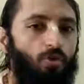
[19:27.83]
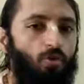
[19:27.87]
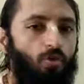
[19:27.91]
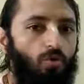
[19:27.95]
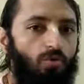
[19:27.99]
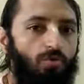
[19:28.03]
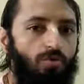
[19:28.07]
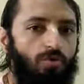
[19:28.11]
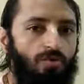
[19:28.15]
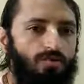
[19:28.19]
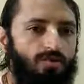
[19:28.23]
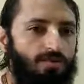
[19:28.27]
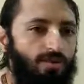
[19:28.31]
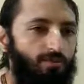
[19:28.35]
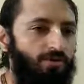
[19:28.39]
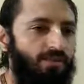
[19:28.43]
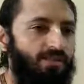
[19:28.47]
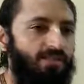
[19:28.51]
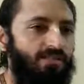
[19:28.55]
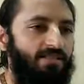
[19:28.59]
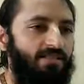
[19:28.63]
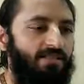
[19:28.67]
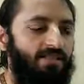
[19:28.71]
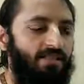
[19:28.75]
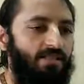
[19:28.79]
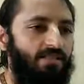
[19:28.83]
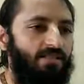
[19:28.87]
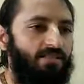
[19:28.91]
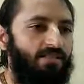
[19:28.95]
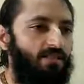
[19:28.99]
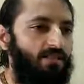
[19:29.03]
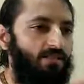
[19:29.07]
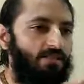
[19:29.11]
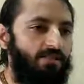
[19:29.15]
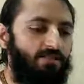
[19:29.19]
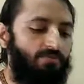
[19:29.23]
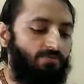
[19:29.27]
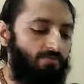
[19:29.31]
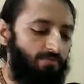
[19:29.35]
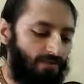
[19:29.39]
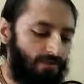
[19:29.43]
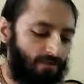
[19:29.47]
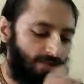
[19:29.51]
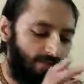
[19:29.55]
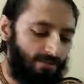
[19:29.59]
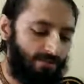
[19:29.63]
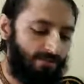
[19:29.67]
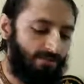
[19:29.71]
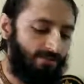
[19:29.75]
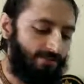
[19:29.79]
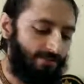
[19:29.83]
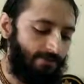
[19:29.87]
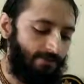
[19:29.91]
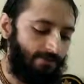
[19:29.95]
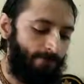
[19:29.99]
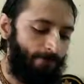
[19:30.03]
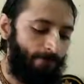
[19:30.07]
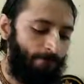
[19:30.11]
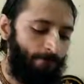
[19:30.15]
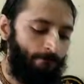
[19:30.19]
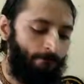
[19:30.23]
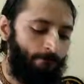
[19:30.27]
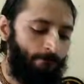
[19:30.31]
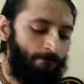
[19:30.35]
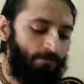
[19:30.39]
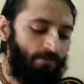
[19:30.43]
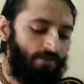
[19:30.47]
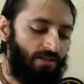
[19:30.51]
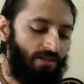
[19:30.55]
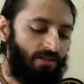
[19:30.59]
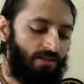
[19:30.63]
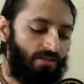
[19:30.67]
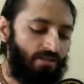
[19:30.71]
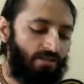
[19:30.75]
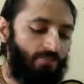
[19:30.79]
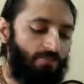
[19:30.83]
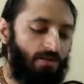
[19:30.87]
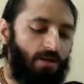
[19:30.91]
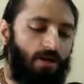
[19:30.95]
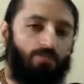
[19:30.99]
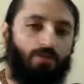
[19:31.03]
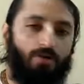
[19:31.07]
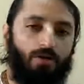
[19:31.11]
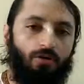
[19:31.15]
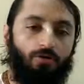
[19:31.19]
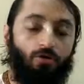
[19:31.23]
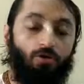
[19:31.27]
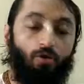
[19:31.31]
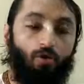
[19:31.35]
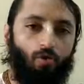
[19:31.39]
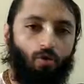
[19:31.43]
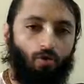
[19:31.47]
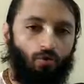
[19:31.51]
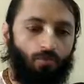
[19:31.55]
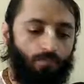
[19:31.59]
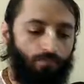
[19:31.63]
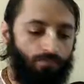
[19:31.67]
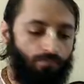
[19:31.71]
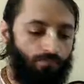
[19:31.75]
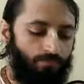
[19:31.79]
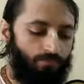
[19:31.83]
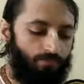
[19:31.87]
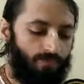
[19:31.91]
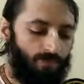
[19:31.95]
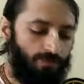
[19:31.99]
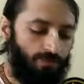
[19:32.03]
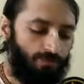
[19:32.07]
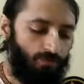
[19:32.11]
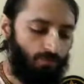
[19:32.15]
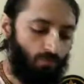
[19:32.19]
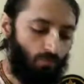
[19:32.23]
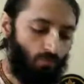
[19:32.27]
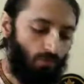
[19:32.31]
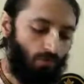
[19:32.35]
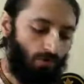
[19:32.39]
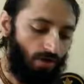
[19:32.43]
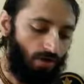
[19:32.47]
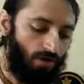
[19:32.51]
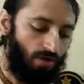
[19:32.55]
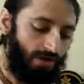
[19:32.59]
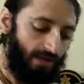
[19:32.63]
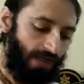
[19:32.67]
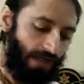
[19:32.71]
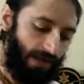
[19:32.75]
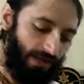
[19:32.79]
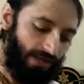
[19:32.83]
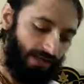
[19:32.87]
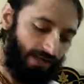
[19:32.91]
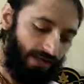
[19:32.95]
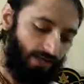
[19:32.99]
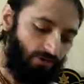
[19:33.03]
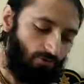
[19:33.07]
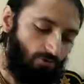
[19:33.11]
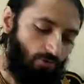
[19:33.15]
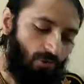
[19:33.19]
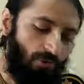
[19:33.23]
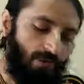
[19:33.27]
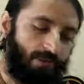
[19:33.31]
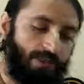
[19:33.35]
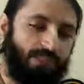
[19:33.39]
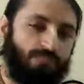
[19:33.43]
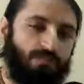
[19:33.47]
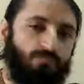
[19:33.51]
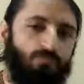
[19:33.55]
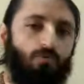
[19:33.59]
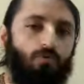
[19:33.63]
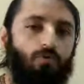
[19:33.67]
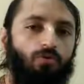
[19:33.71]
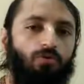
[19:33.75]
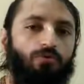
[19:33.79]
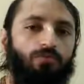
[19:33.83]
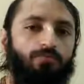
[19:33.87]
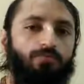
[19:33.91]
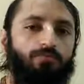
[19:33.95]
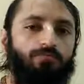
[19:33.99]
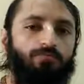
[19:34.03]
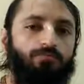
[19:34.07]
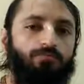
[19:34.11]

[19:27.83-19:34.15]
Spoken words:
No, somebody is intelligent doesn't mean he is a Brahman. No, he should work and have qualities both.